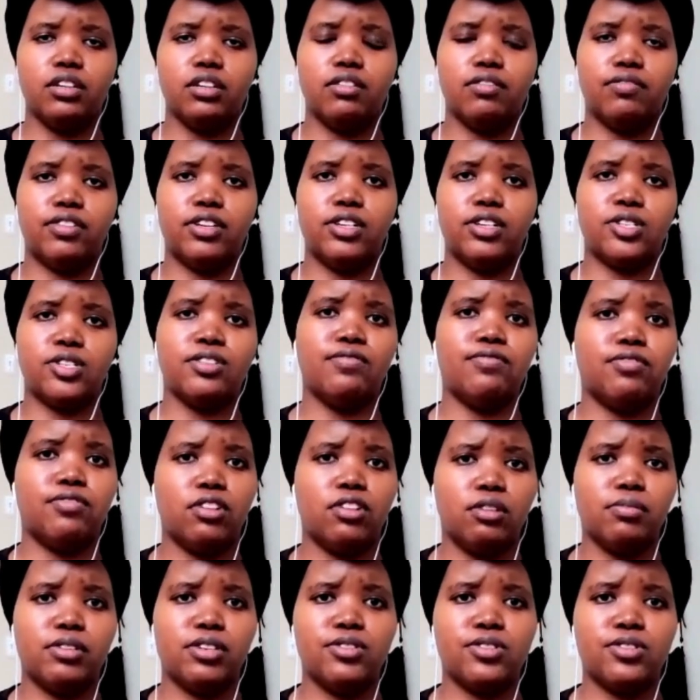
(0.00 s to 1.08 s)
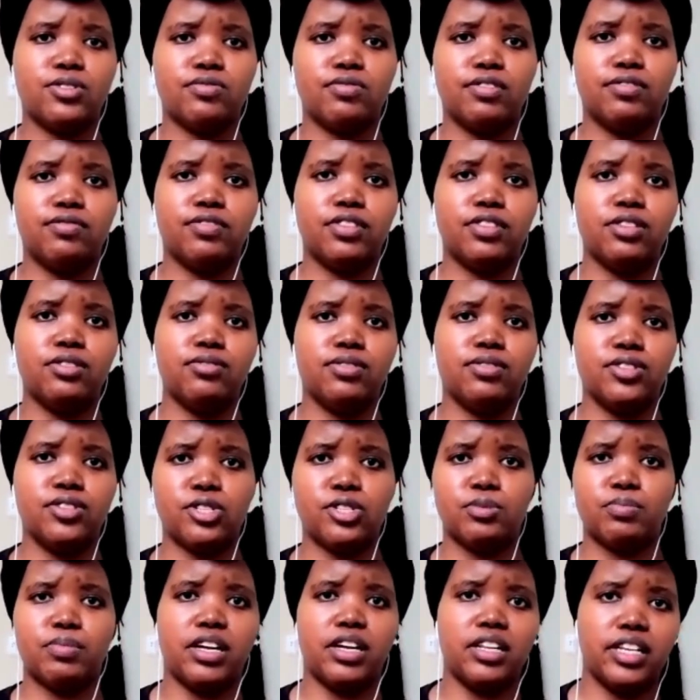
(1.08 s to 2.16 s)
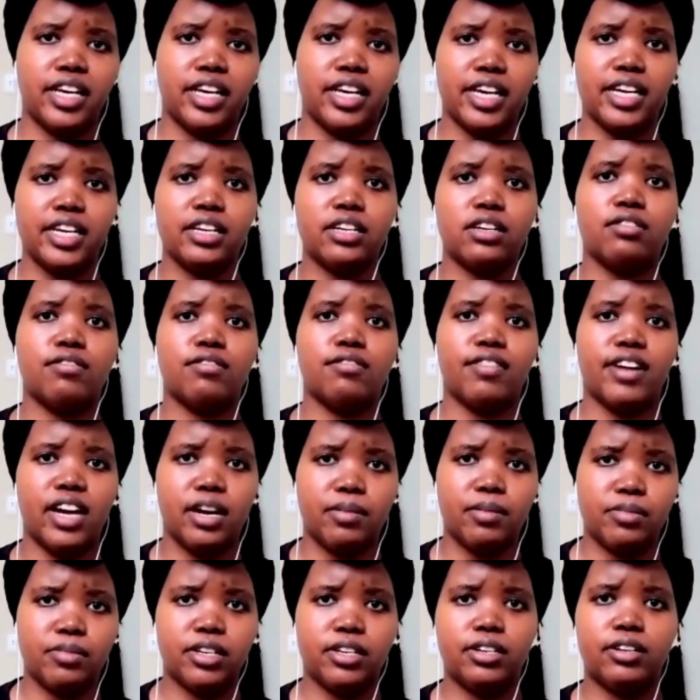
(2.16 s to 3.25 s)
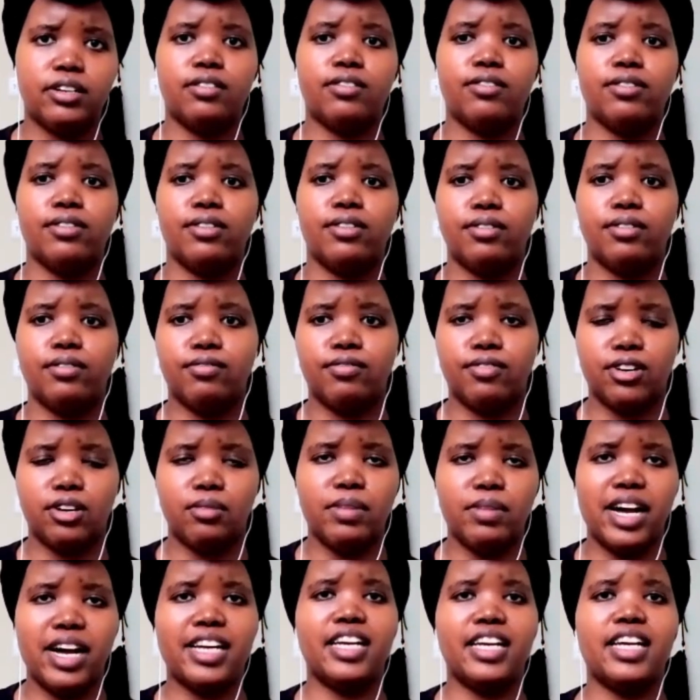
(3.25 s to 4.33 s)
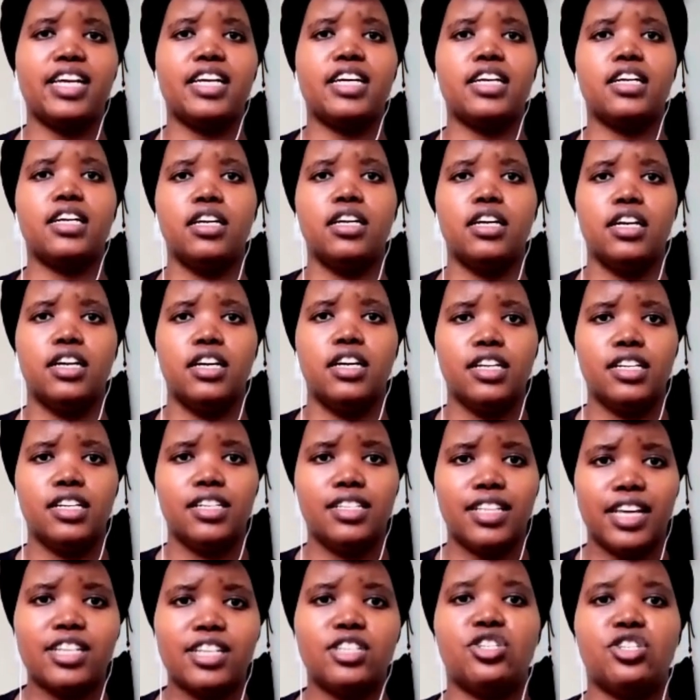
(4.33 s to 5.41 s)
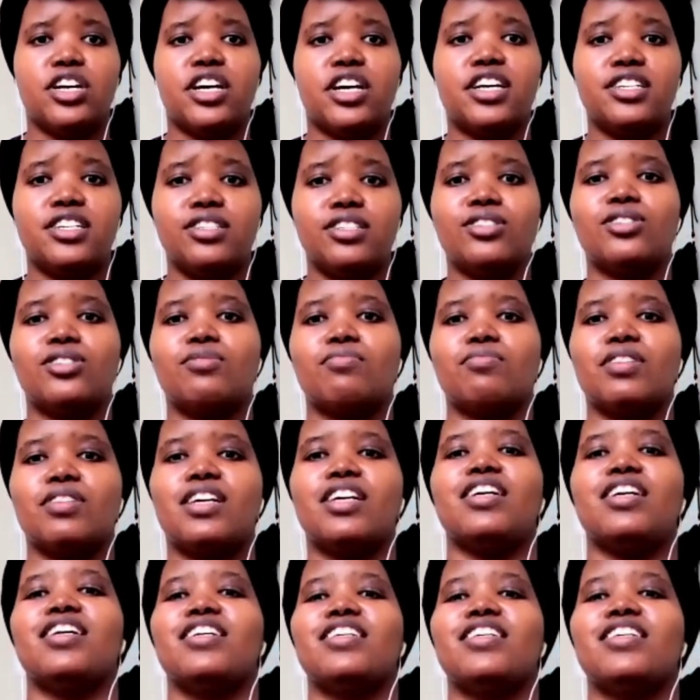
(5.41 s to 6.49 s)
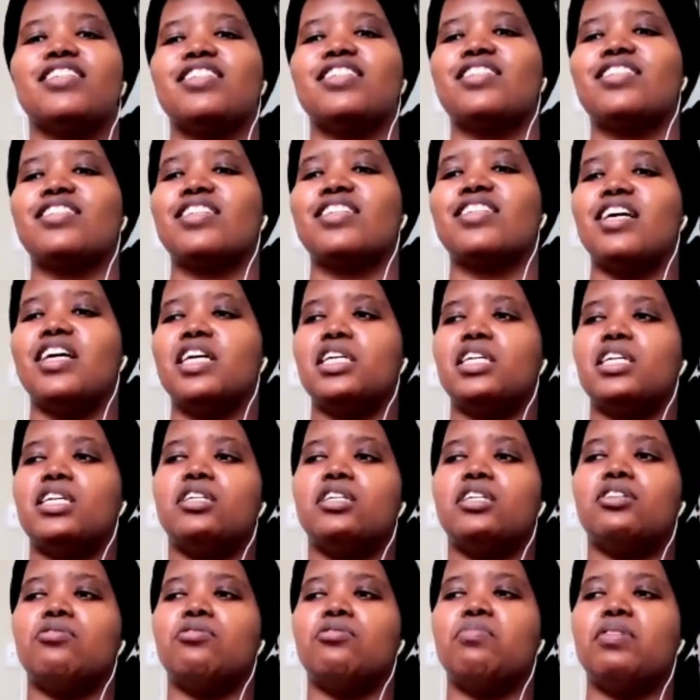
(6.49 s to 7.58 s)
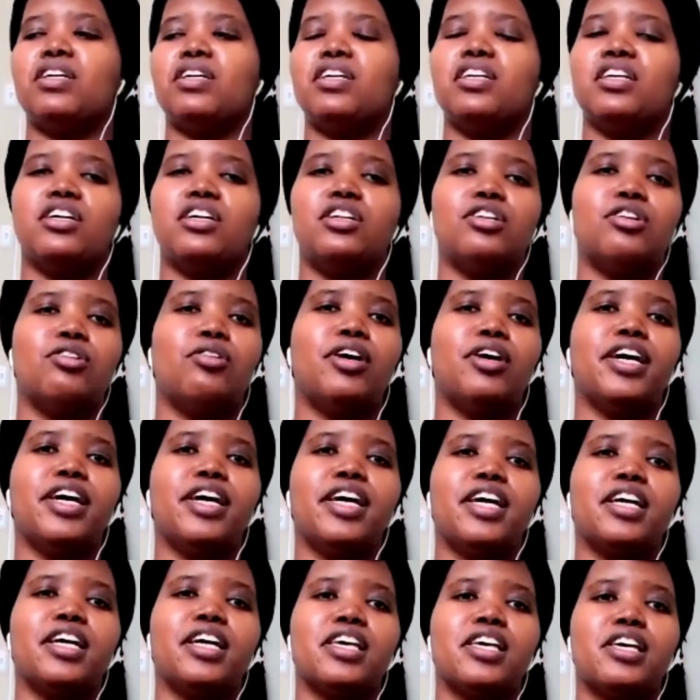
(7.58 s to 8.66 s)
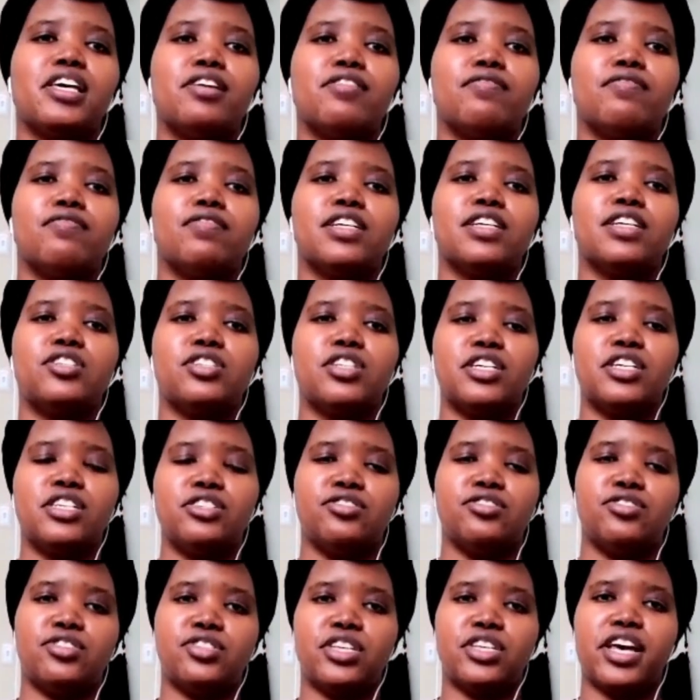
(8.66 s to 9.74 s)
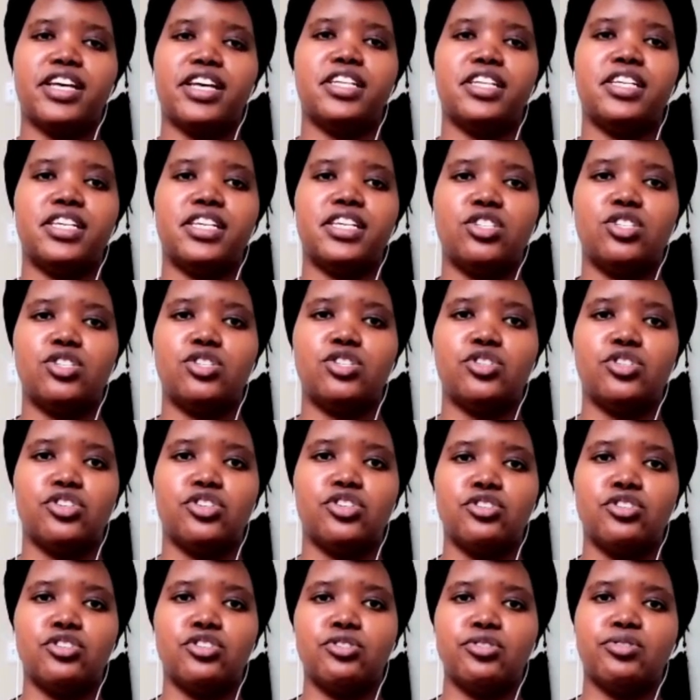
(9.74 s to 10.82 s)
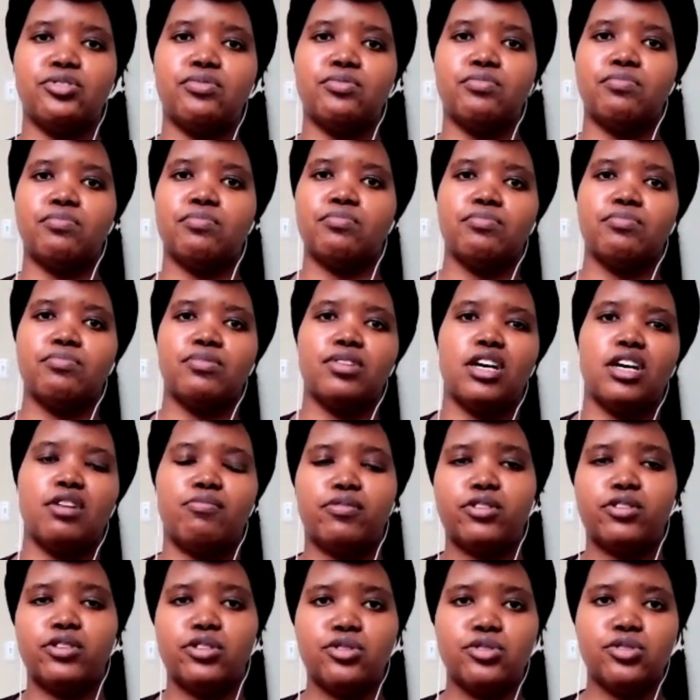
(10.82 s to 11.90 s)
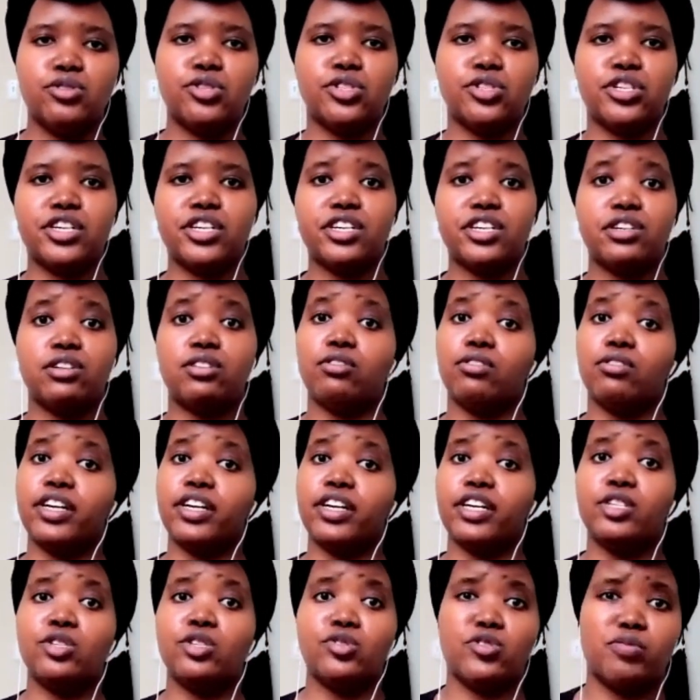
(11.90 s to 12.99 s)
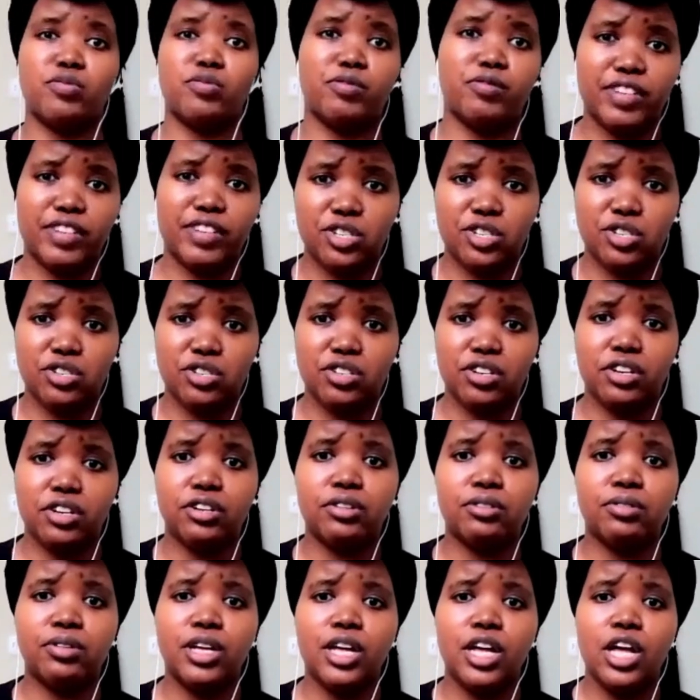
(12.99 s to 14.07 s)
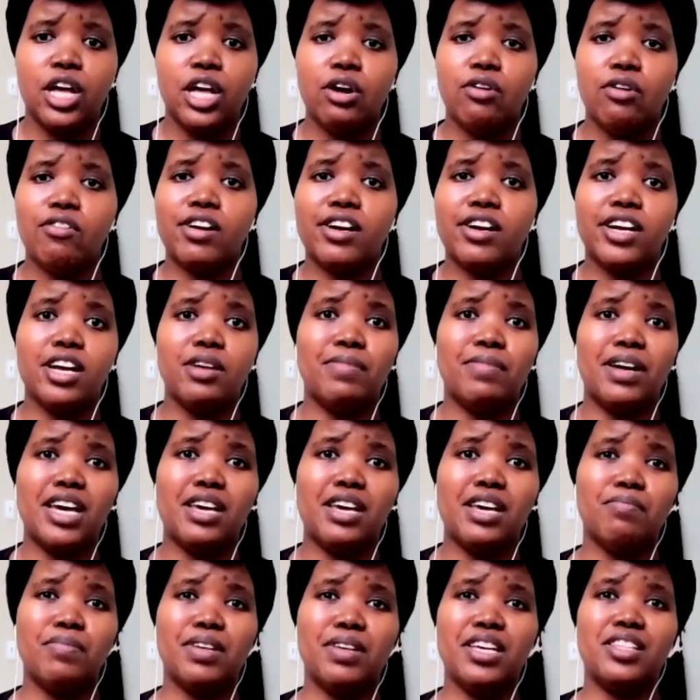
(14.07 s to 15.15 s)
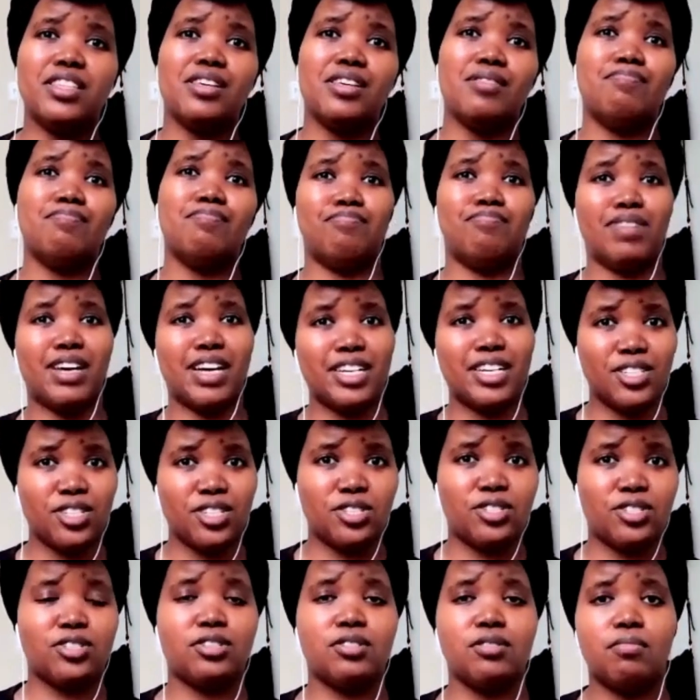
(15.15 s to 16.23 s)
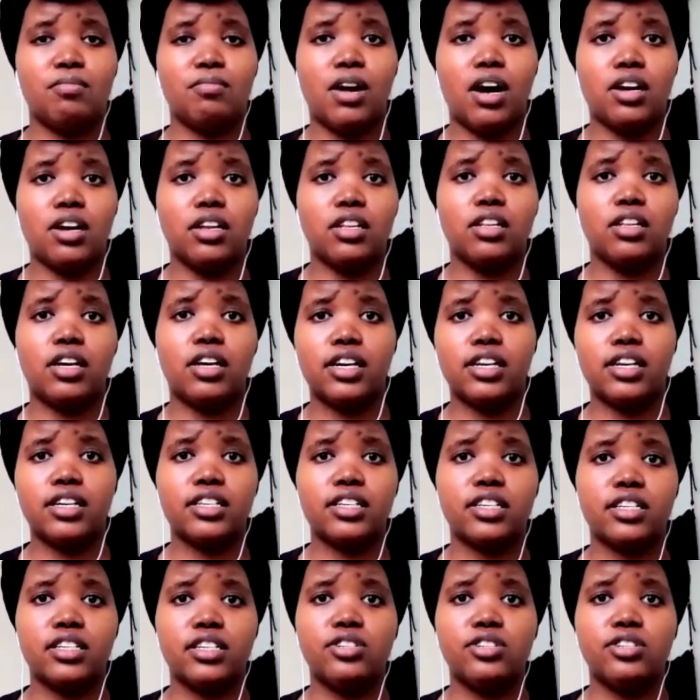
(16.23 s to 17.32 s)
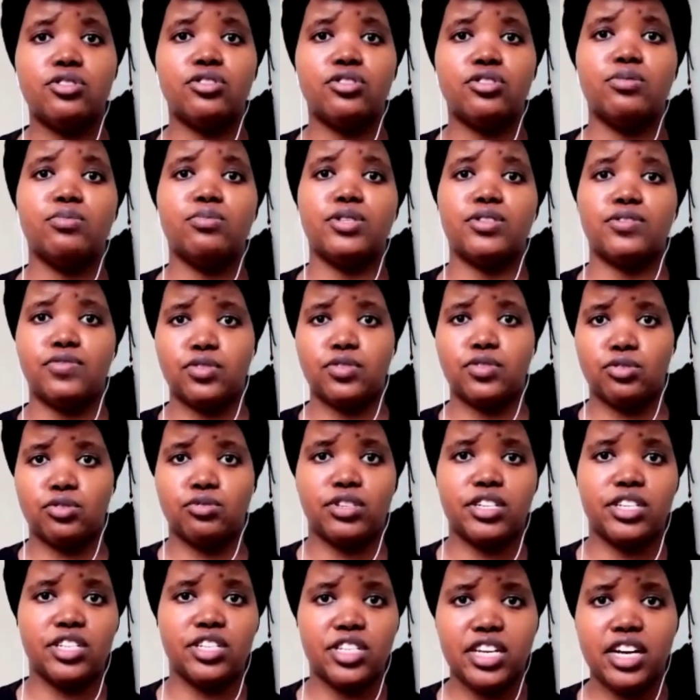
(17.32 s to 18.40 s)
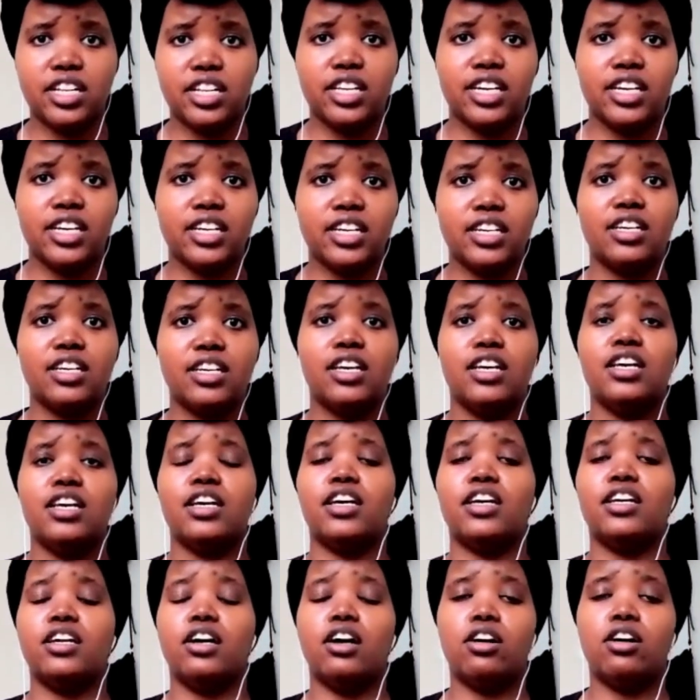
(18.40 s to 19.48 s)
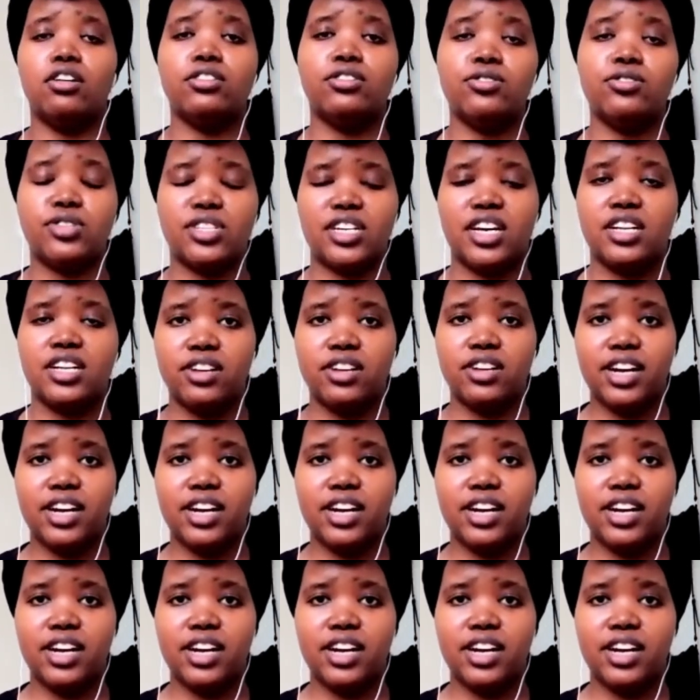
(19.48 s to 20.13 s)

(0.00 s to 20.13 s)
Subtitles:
first and foremost, review the spelling, grammar, formatting, that jazz, because it'll be annoying if, let's say, you send it to a producer or industry professional where it might be the best monologue in terms of storytelling and all those other